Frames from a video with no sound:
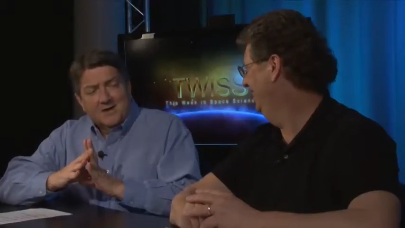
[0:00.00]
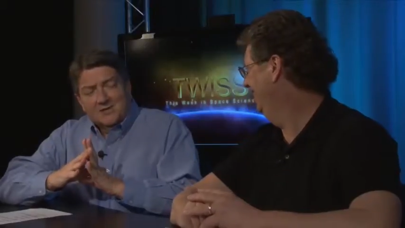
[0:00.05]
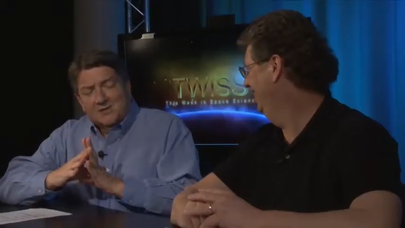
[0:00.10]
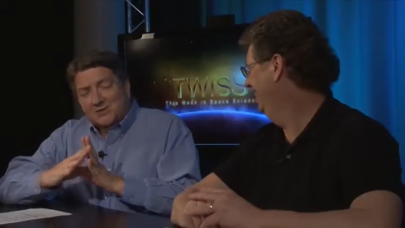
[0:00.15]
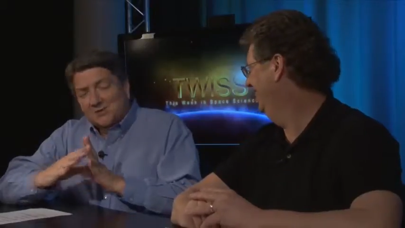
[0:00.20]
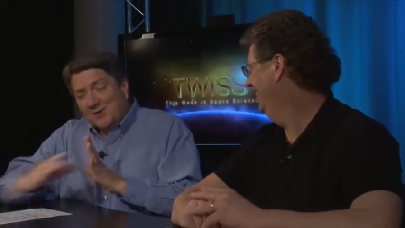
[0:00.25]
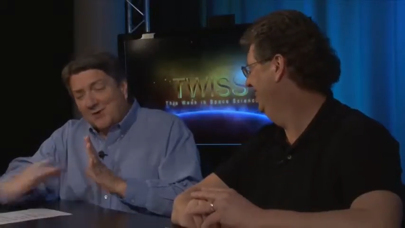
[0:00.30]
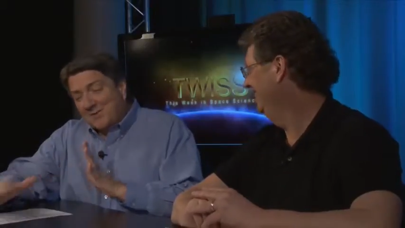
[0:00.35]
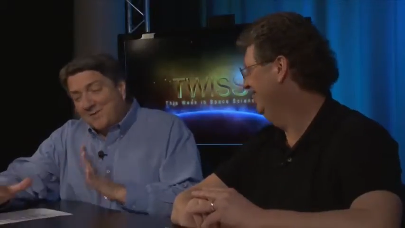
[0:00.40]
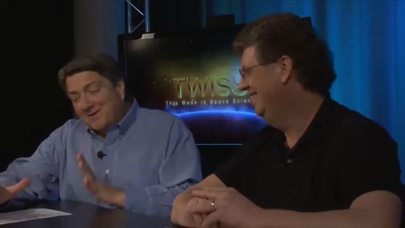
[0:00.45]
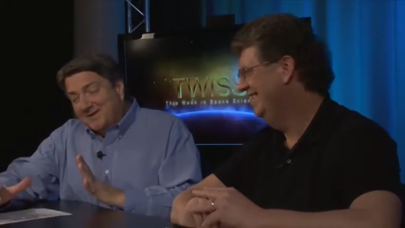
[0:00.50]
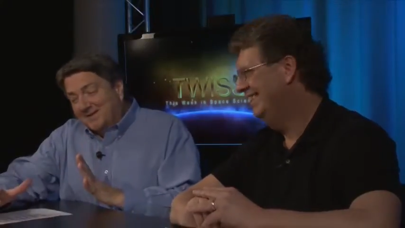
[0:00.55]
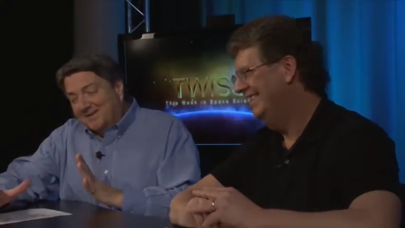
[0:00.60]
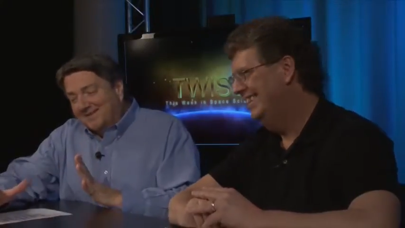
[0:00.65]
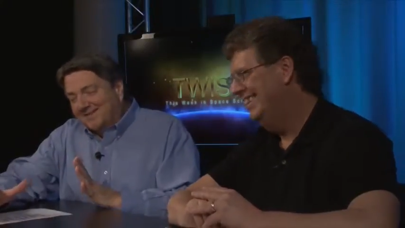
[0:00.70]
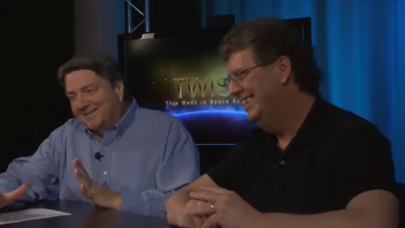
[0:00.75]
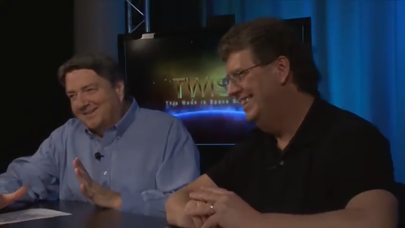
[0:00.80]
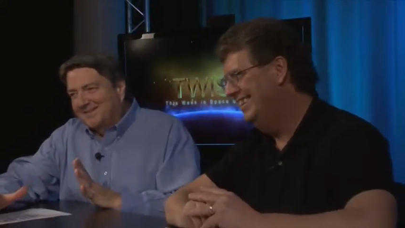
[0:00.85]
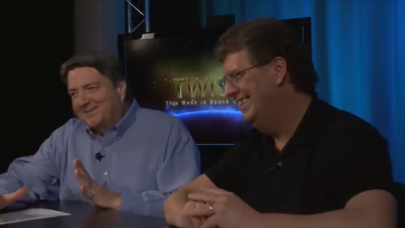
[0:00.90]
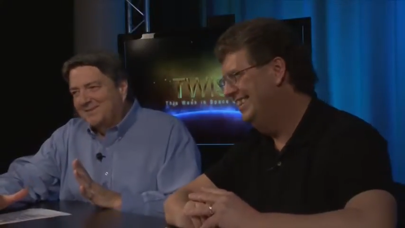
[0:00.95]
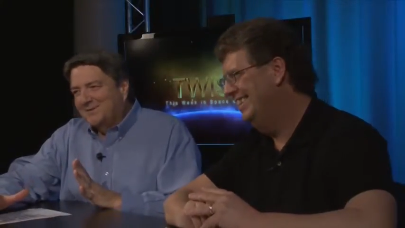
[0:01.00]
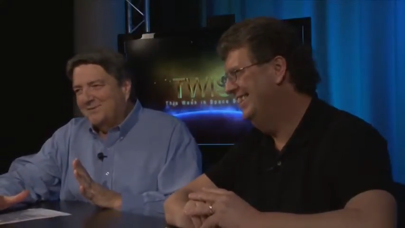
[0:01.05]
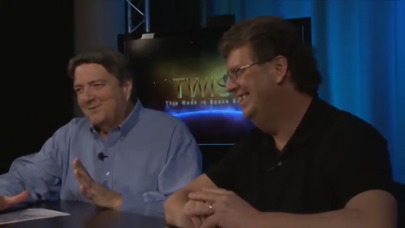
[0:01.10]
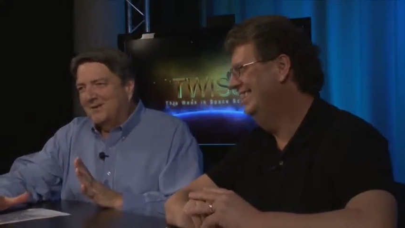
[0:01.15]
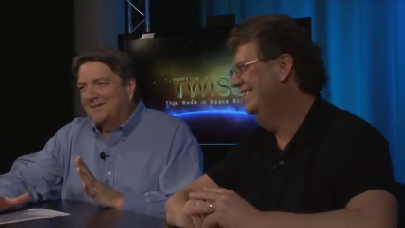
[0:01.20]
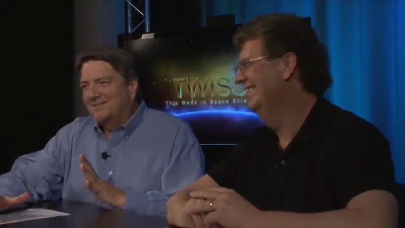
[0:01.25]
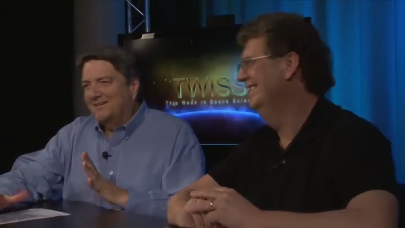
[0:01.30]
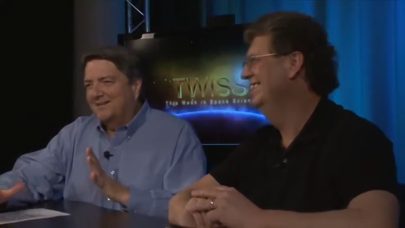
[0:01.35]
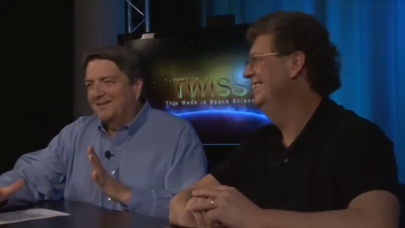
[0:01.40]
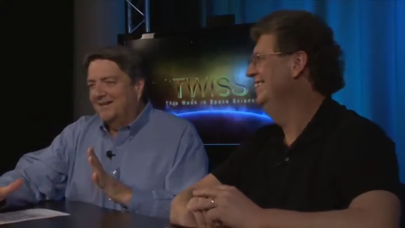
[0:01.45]
Speaker 1: so many things you
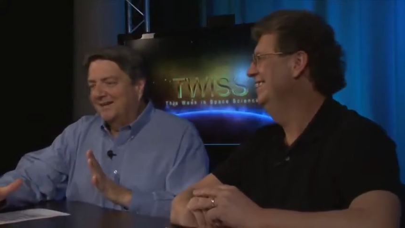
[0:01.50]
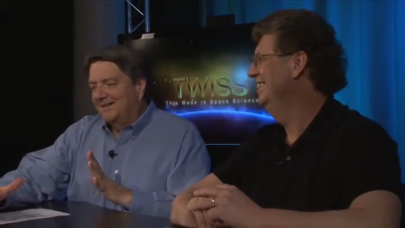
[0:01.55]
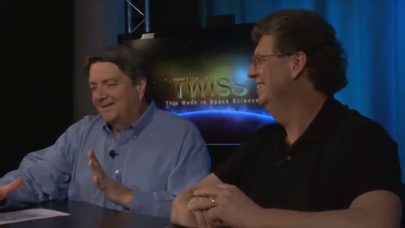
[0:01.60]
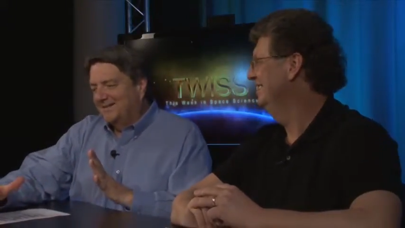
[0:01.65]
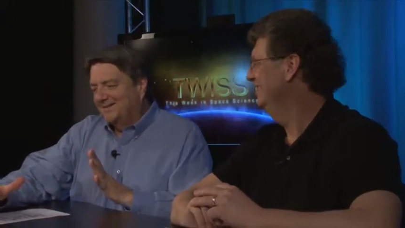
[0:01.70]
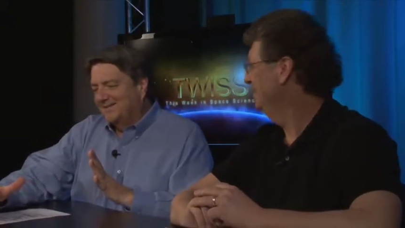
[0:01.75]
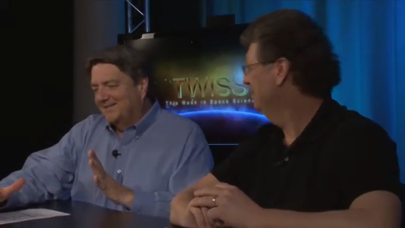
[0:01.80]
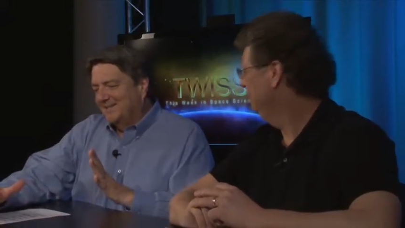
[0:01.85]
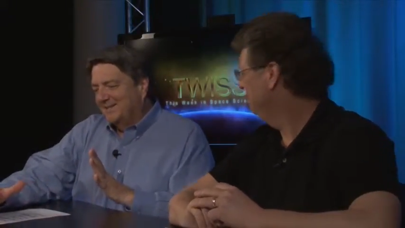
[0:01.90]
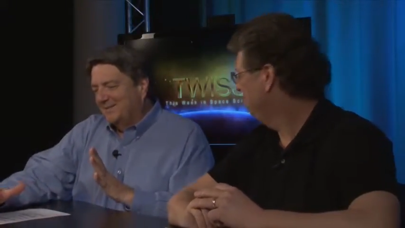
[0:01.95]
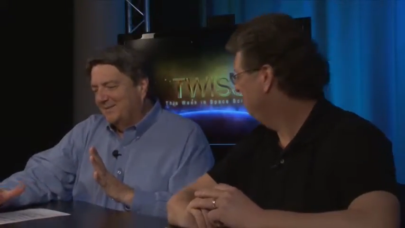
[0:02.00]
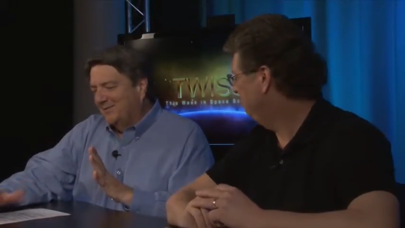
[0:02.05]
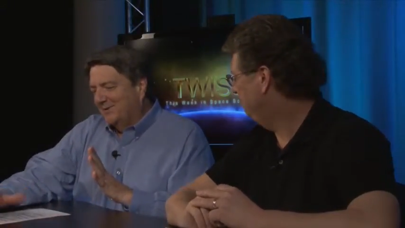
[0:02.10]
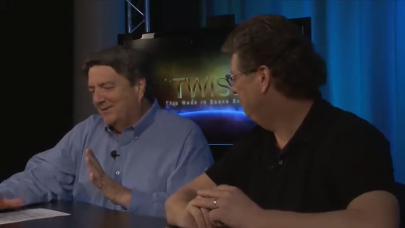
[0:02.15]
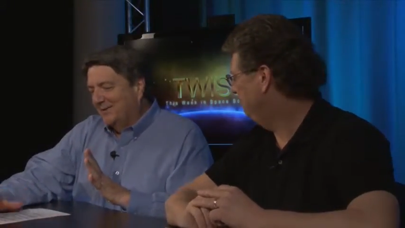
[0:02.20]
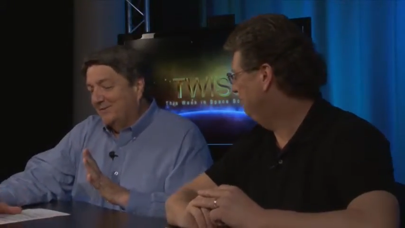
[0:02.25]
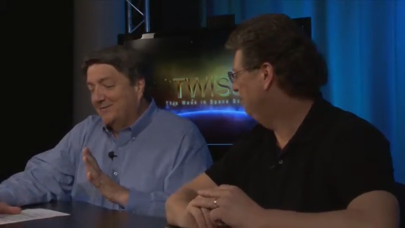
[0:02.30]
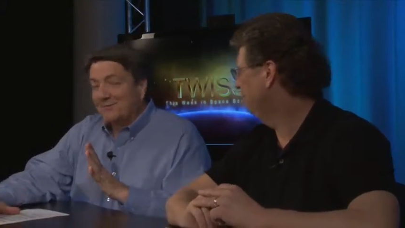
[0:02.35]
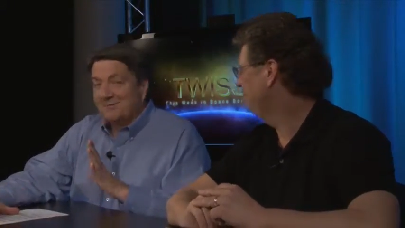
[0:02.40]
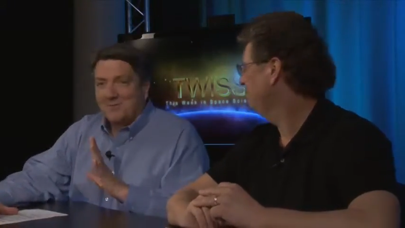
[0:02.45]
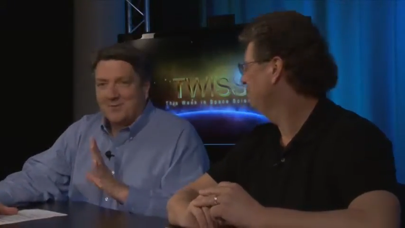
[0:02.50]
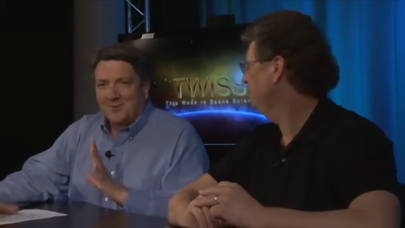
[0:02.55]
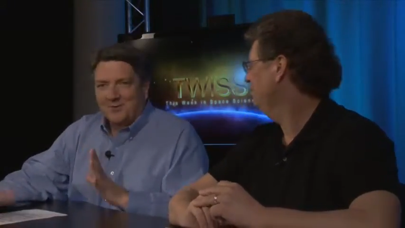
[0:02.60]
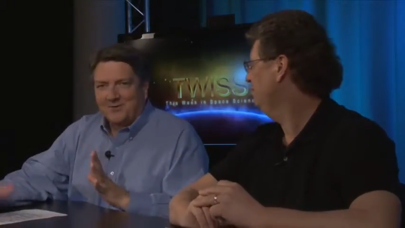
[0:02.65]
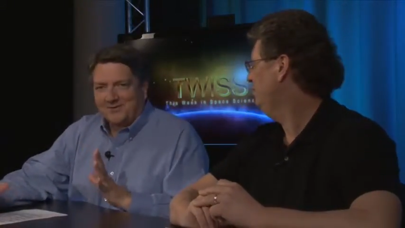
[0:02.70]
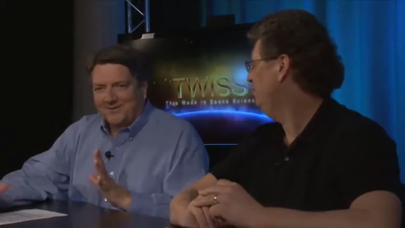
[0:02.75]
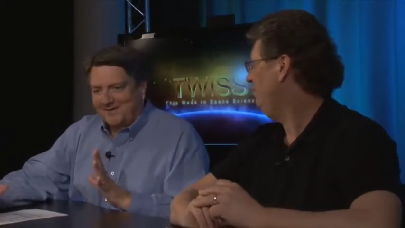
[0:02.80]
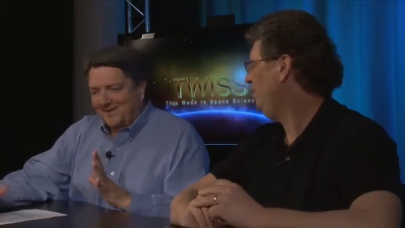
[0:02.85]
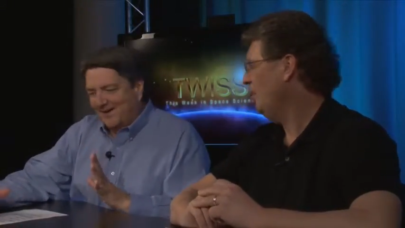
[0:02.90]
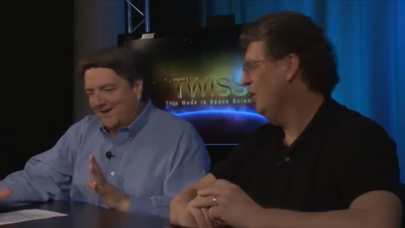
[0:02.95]
might say A to Z, but even more
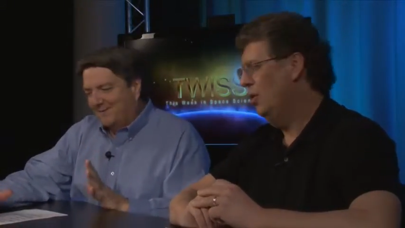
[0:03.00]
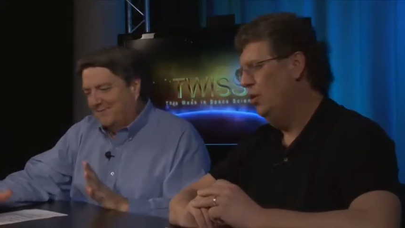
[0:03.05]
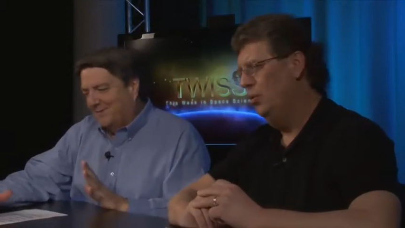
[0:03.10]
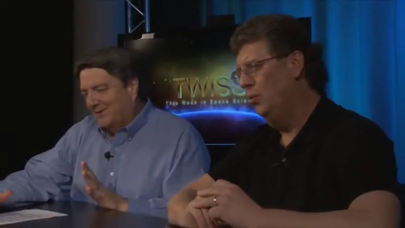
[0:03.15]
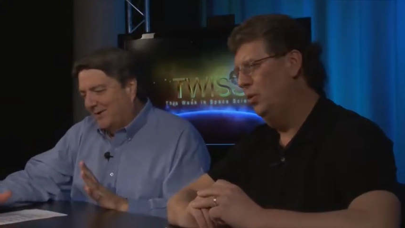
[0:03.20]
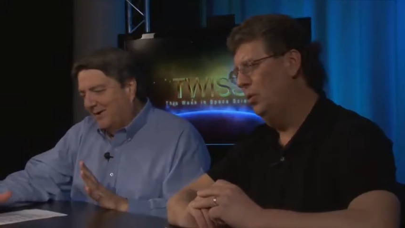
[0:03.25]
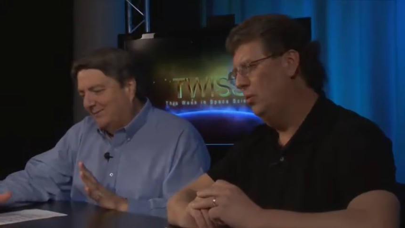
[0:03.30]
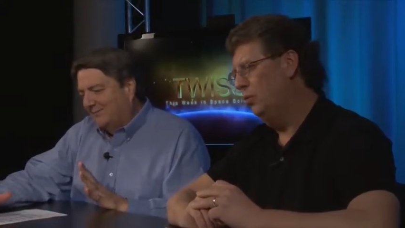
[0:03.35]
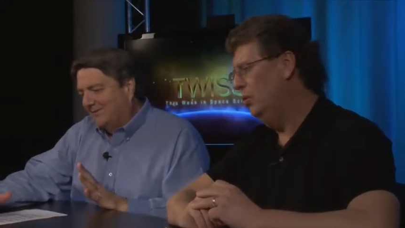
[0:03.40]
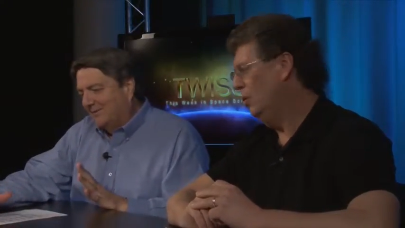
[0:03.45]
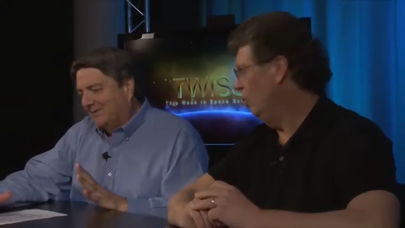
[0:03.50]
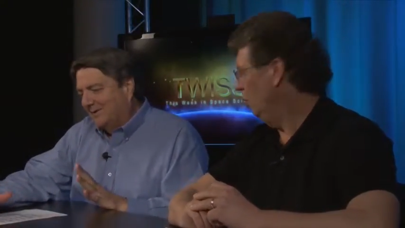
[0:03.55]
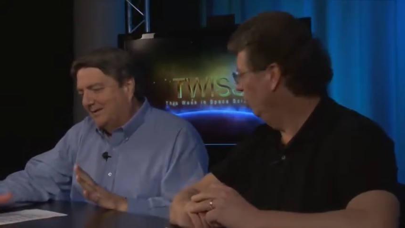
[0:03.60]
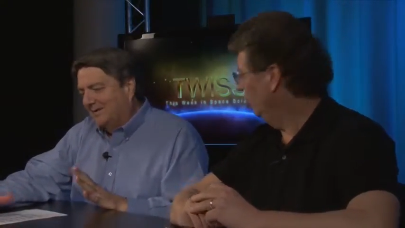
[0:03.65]
than that, probably. We'll,